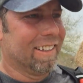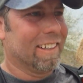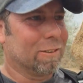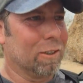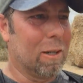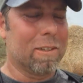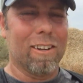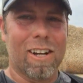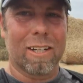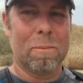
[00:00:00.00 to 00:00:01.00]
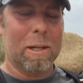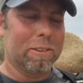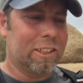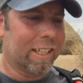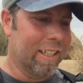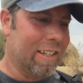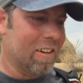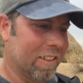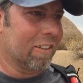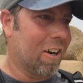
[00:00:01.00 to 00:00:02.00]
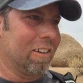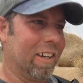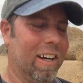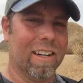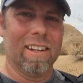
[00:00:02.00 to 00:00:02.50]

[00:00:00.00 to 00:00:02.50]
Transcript: Thanks for coming along. I'll probably check in down at the car there.